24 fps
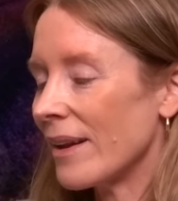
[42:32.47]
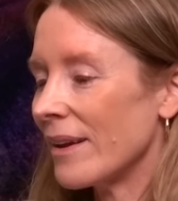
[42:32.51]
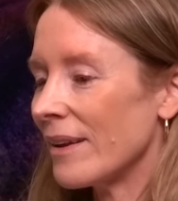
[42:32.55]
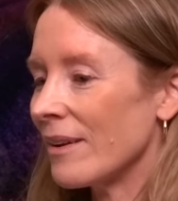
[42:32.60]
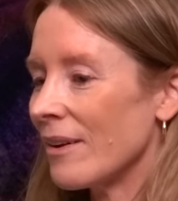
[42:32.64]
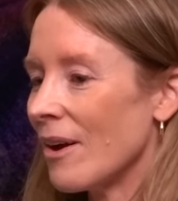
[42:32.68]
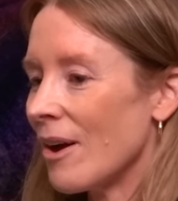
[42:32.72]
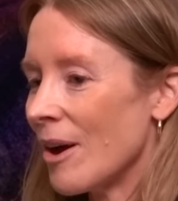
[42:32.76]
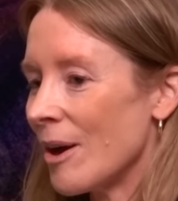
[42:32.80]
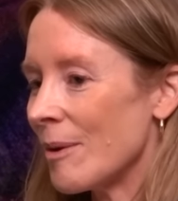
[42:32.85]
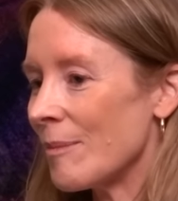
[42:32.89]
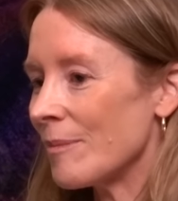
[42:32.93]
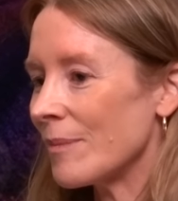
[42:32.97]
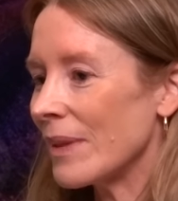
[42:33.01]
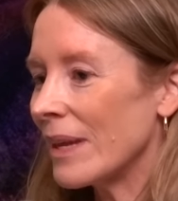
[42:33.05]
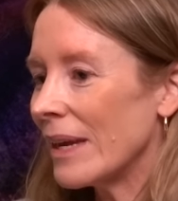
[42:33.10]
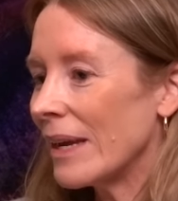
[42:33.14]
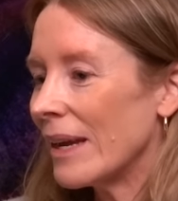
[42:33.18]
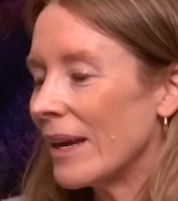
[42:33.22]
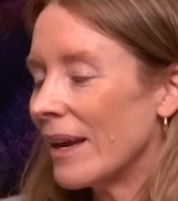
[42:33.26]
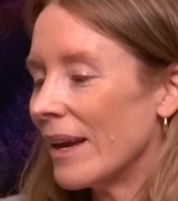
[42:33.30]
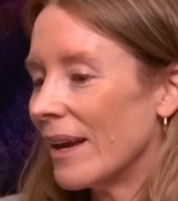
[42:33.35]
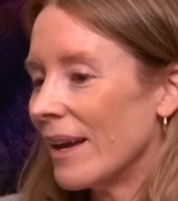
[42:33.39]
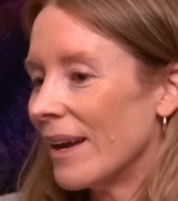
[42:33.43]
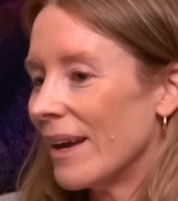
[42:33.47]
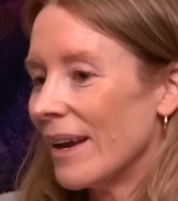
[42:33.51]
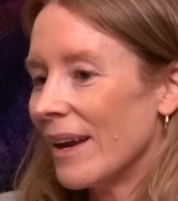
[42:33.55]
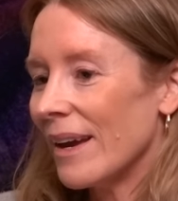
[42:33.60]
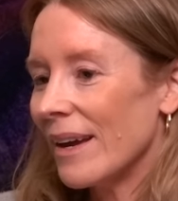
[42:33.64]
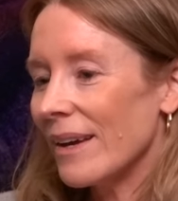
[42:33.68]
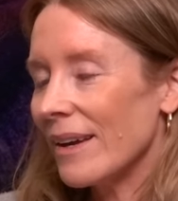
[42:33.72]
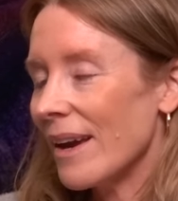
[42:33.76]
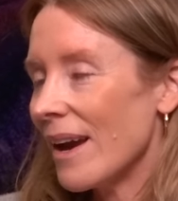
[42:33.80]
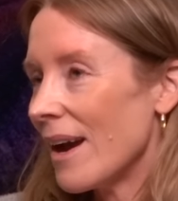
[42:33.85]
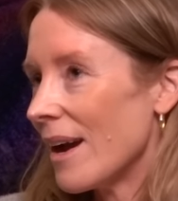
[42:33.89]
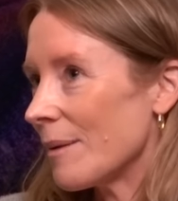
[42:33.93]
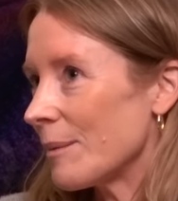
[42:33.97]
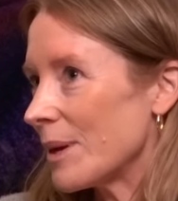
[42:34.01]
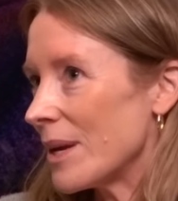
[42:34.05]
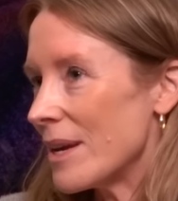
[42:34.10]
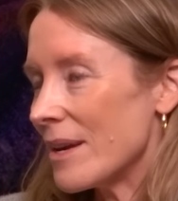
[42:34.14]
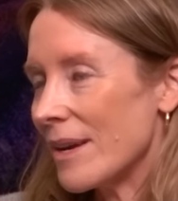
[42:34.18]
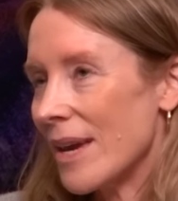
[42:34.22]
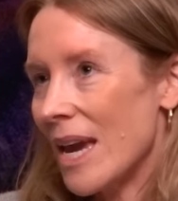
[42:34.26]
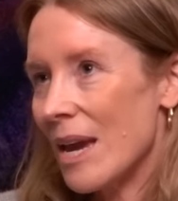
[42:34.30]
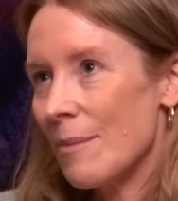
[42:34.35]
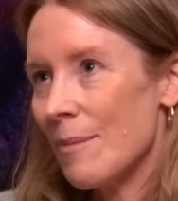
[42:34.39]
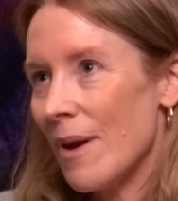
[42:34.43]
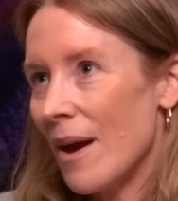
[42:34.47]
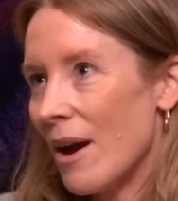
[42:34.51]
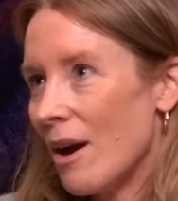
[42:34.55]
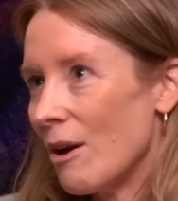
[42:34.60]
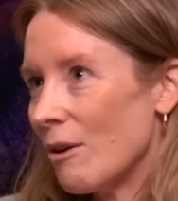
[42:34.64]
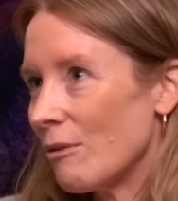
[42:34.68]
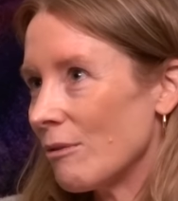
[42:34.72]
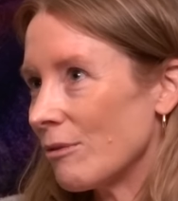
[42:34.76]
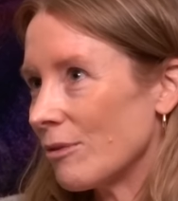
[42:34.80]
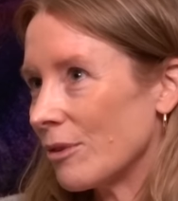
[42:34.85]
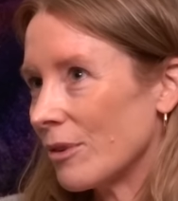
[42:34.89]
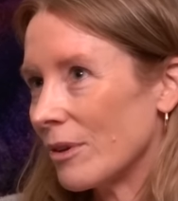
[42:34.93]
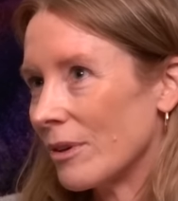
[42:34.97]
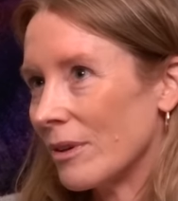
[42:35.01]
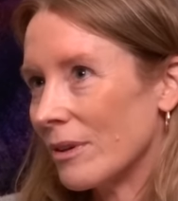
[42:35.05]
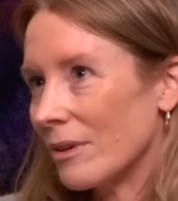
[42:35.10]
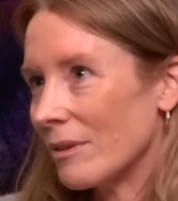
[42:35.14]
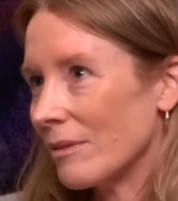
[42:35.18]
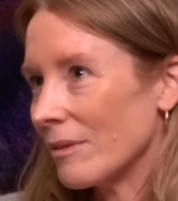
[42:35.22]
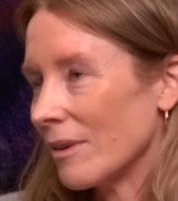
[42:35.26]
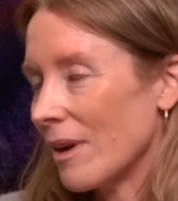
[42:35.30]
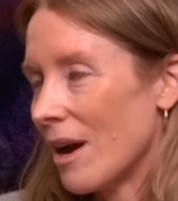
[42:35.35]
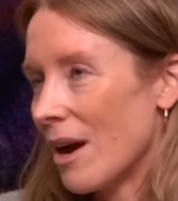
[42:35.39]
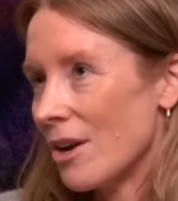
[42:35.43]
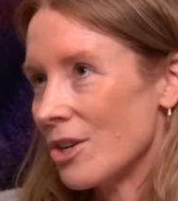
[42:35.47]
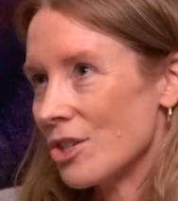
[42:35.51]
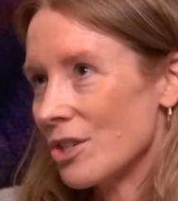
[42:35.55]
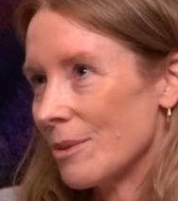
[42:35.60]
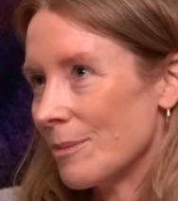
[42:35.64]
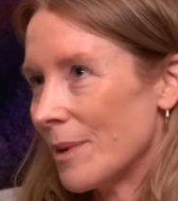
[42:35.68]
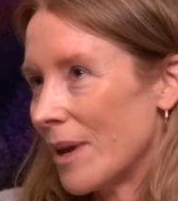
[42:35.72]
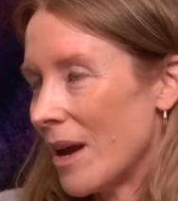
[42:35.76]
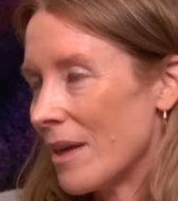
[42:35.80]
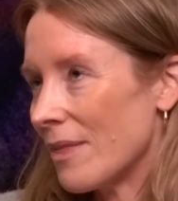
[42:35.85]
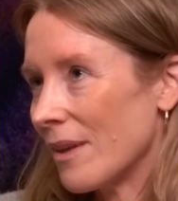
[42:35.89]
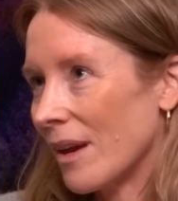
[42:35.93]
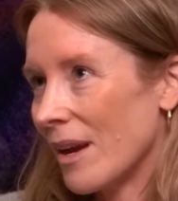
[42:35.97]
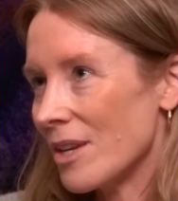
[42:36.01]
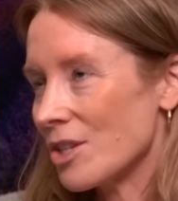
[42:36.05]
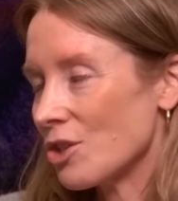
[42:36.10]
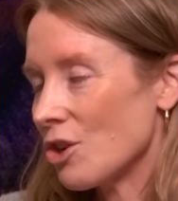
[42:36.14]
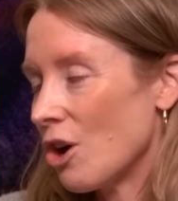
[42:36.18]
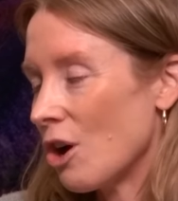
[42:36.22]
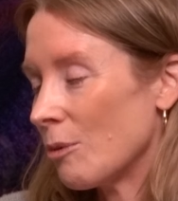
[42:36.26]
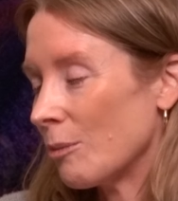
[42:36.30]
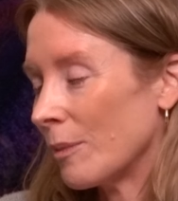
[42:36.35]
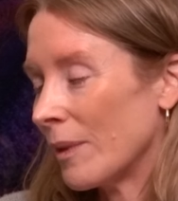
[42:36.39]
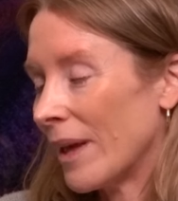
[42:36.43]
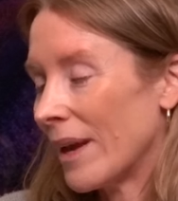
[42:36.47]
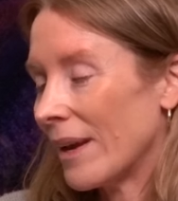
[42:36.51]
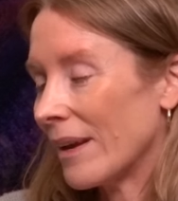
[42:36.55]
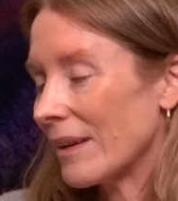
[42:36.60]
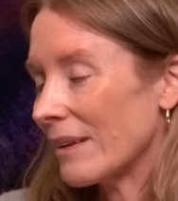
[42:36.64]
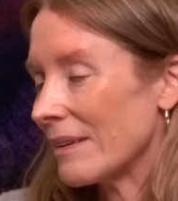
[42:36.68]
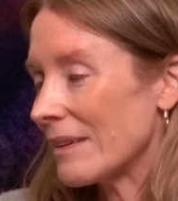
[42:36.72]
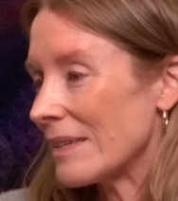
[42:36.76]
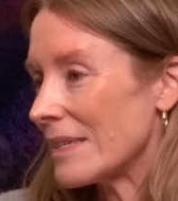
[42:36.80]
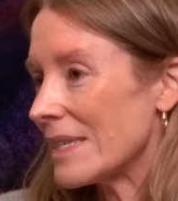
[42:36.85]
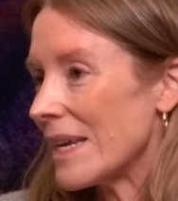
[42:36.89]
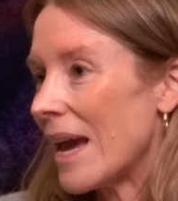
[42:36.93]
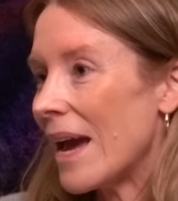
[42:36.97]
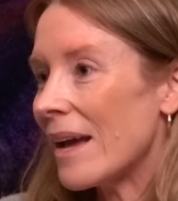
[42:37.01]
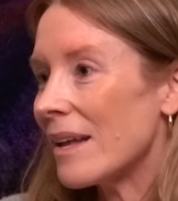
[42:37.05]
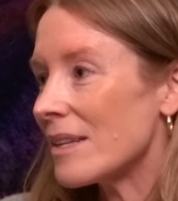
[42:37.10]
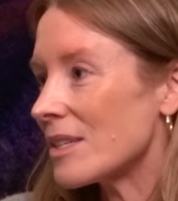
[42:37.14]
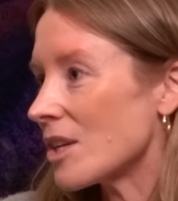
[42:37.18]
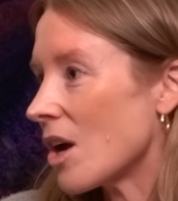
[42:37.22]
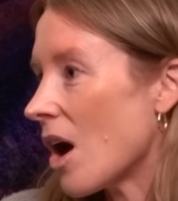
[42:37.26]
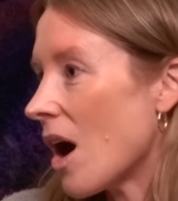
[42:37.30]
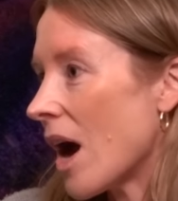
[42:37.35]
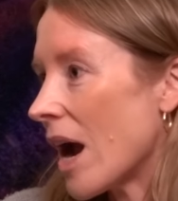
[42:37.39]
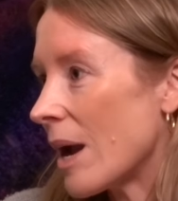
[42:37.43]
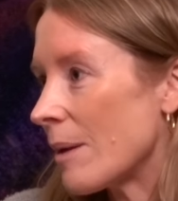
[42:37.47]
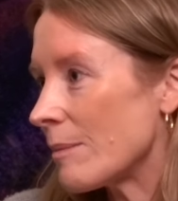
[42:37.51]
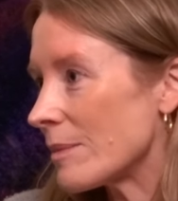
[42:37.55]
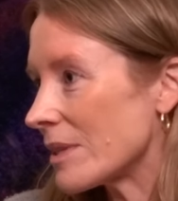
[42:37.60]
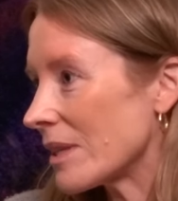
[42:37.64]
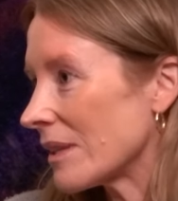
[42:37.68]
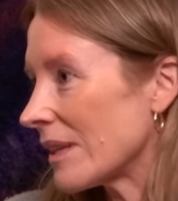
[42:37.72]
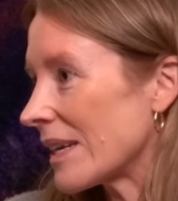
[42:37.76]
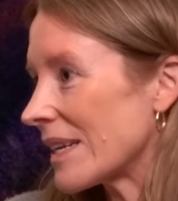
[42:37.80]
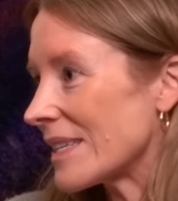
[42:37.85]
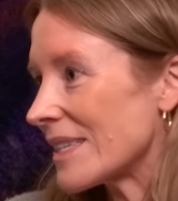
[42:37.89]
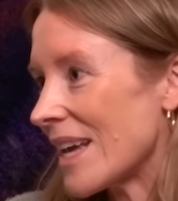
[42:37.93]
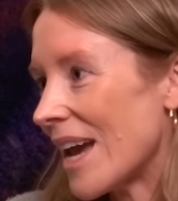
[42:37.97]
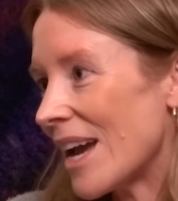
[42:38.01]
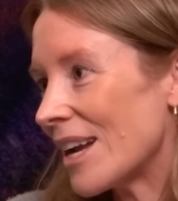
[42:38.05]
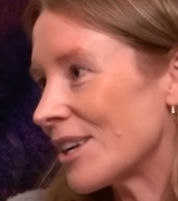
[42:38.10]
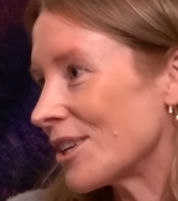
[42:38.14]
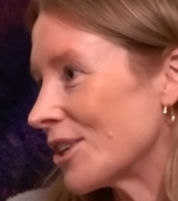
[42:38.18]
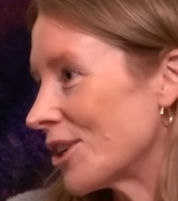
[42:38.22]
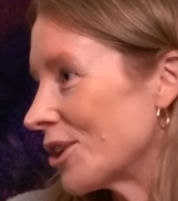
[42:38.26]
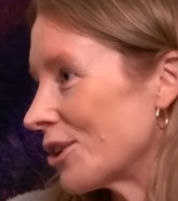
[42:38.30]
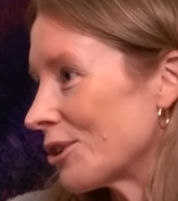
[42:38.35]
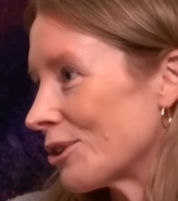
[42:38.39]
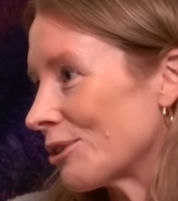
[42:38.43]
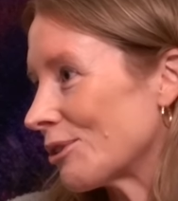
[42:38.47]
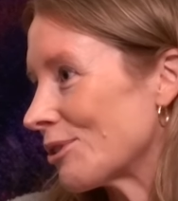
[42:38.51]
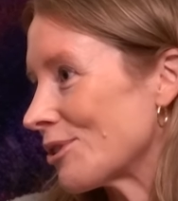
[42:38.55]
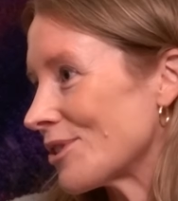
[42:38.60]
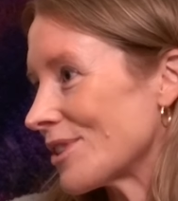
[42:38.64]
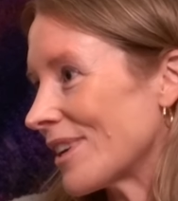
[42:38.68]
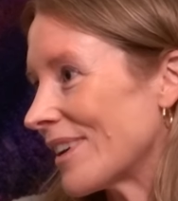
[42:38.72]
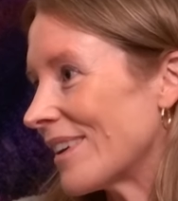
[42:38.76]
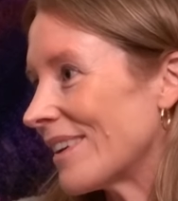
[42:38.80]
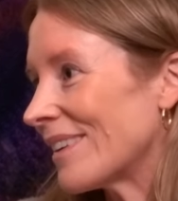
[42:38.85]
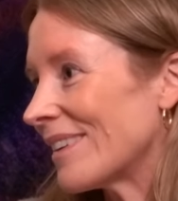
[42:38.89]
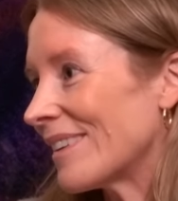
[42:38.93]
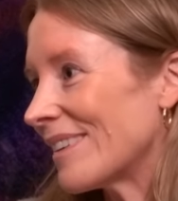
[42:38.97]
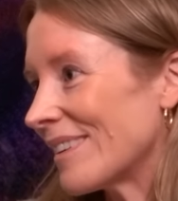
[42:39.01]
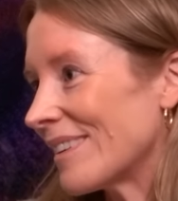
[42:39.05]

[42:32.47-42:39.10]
And he came out for, I think I saw him 10 times in 10 years. And